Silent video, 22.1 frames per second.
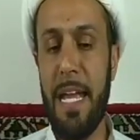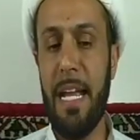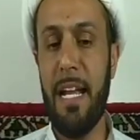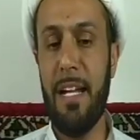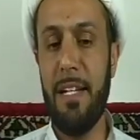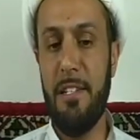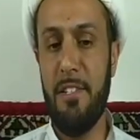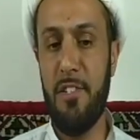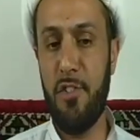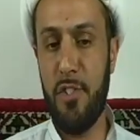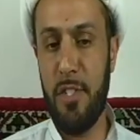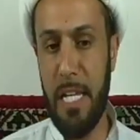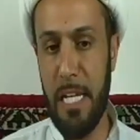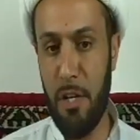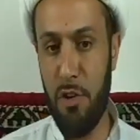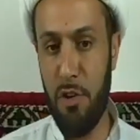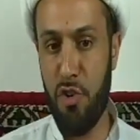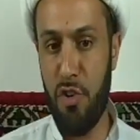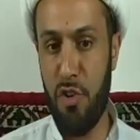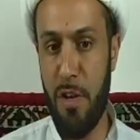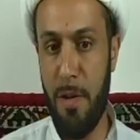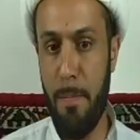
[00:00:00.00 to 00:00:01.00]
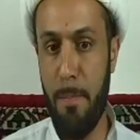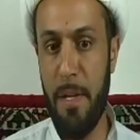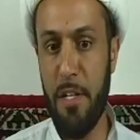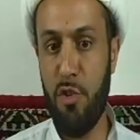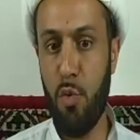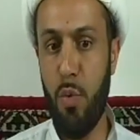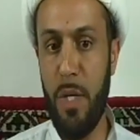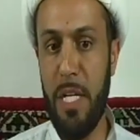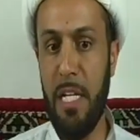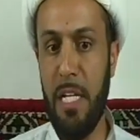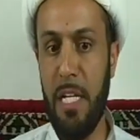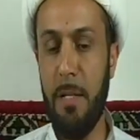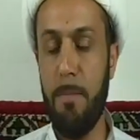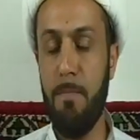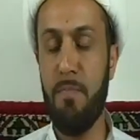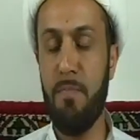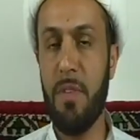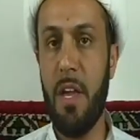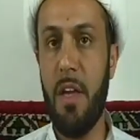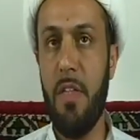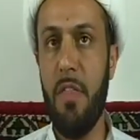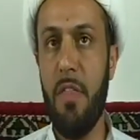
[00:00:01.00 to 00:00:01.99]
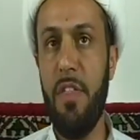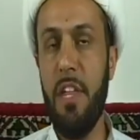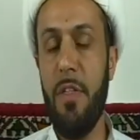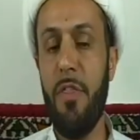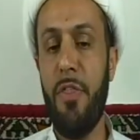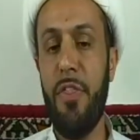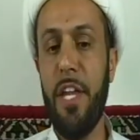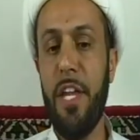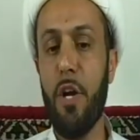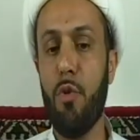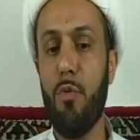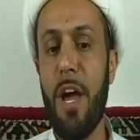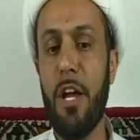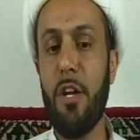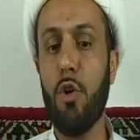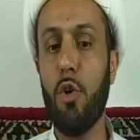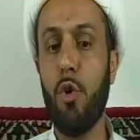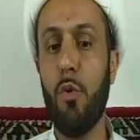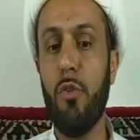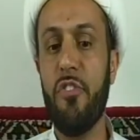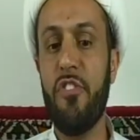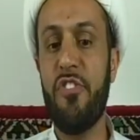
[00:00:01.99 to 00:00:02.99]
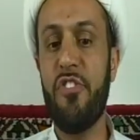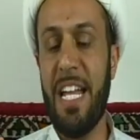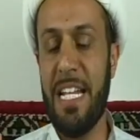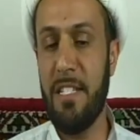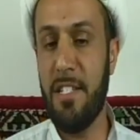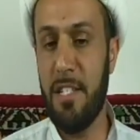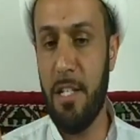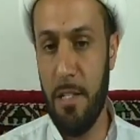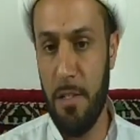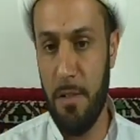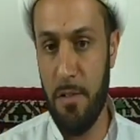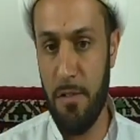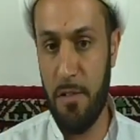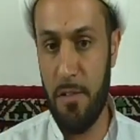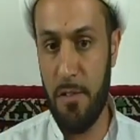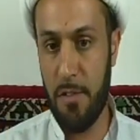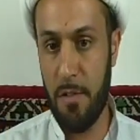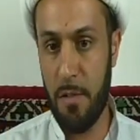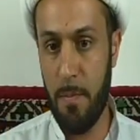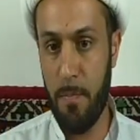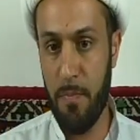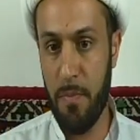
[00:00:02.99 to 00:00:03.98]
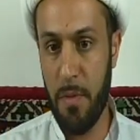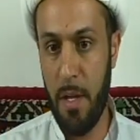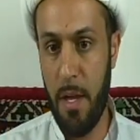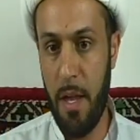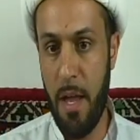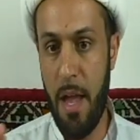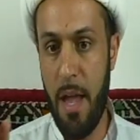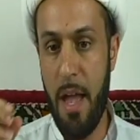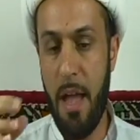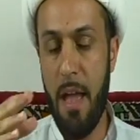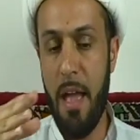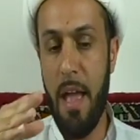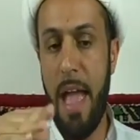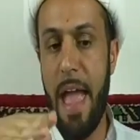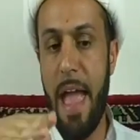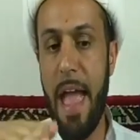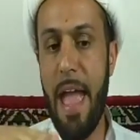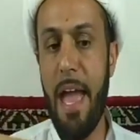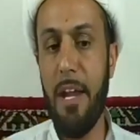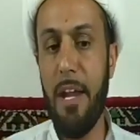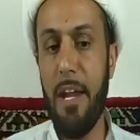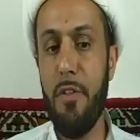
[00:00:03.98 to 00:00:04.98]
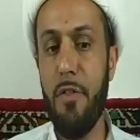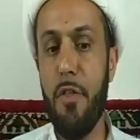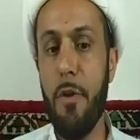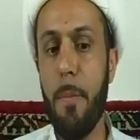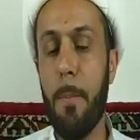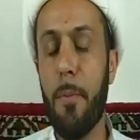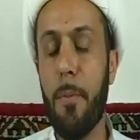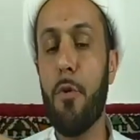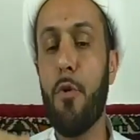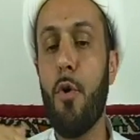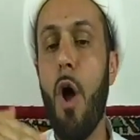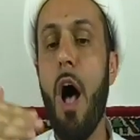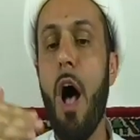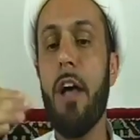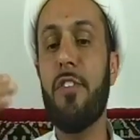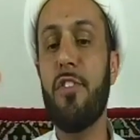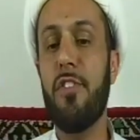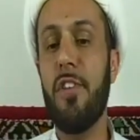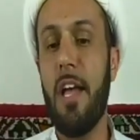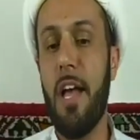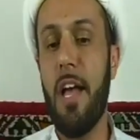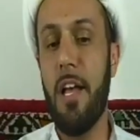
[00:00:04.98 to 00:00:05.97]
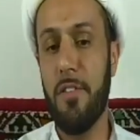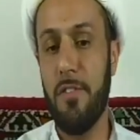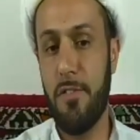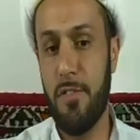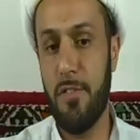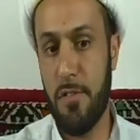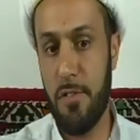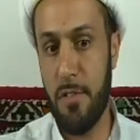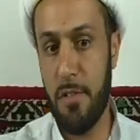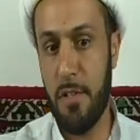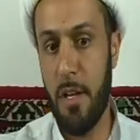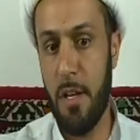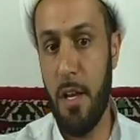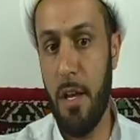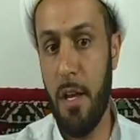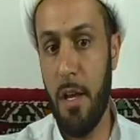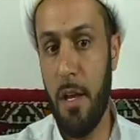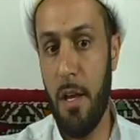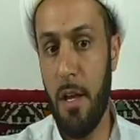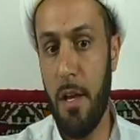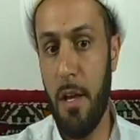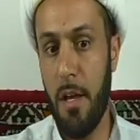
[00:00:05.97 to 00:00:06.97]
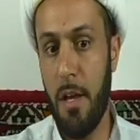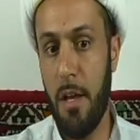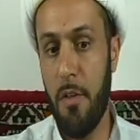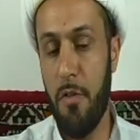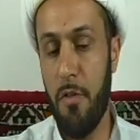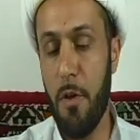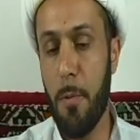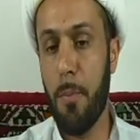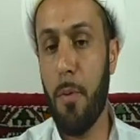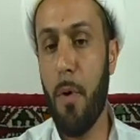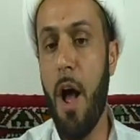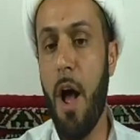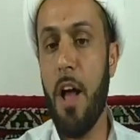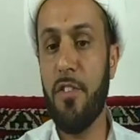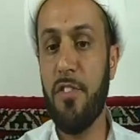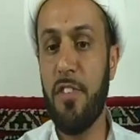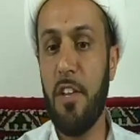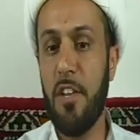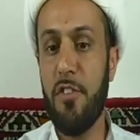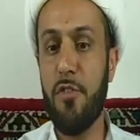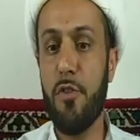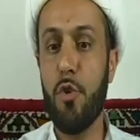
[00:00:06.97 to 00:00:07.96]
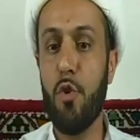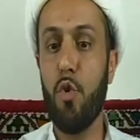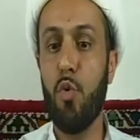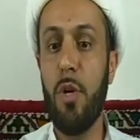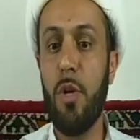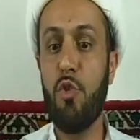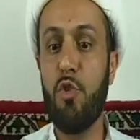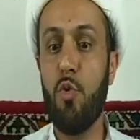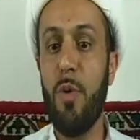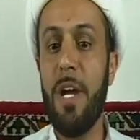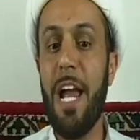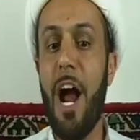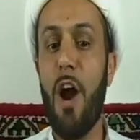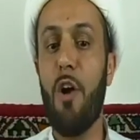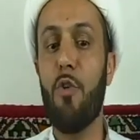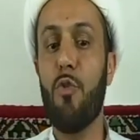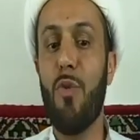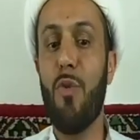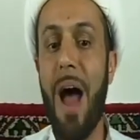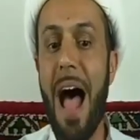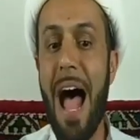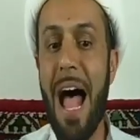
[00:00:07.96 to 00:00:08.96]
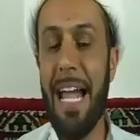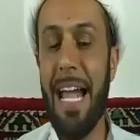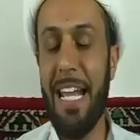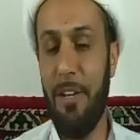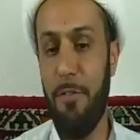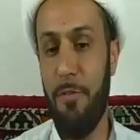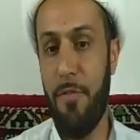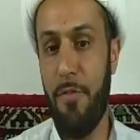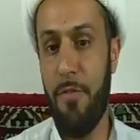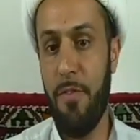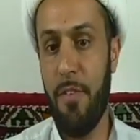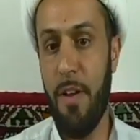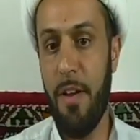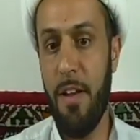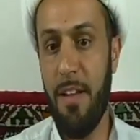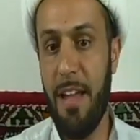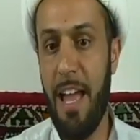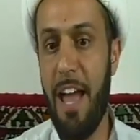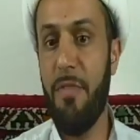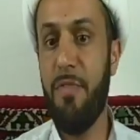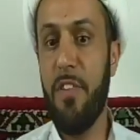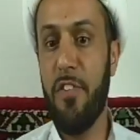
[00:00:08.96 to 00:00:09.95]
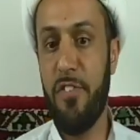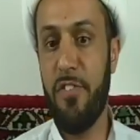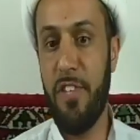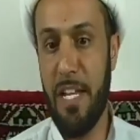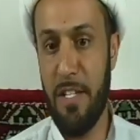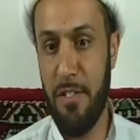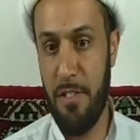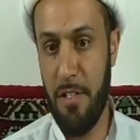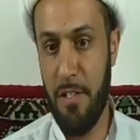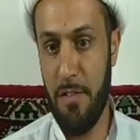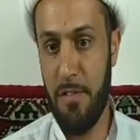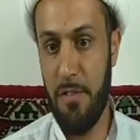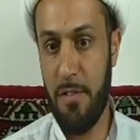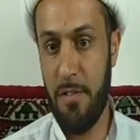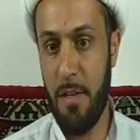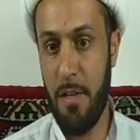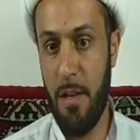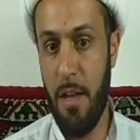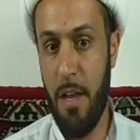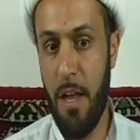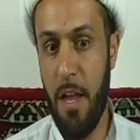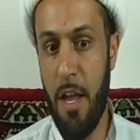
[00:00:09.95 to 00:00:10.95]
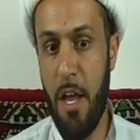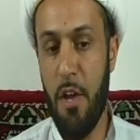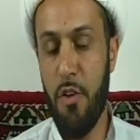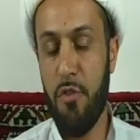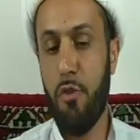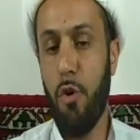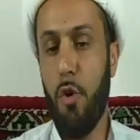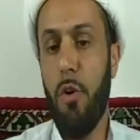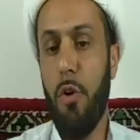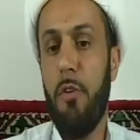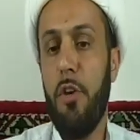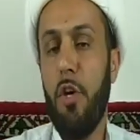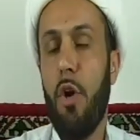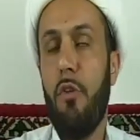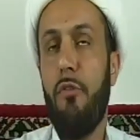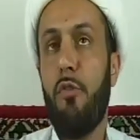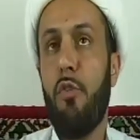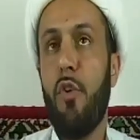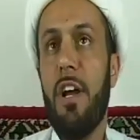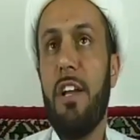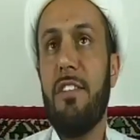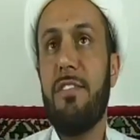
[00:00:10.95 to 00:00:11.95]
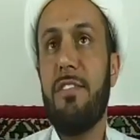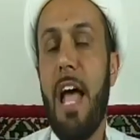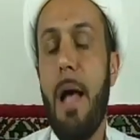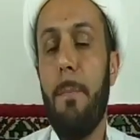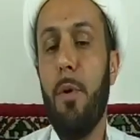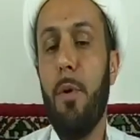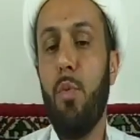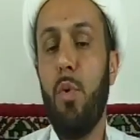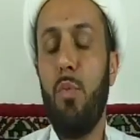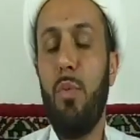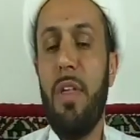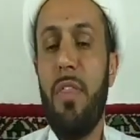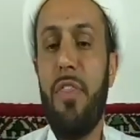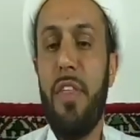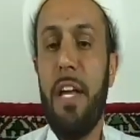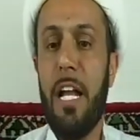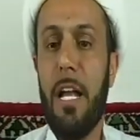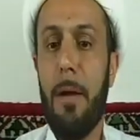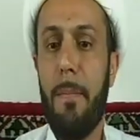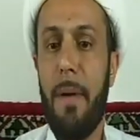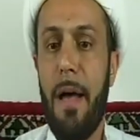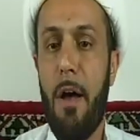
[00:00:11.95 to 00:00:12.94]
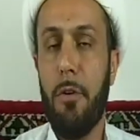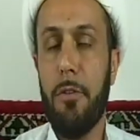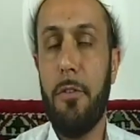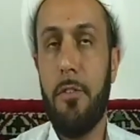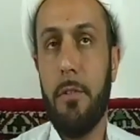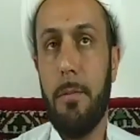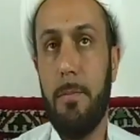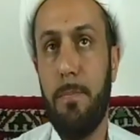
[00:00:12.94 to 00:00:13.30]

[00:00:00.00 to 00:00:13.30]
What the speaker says: a distinction between the theoretical sentence and the process through which we arrive at the sentence. So, for example, when we think about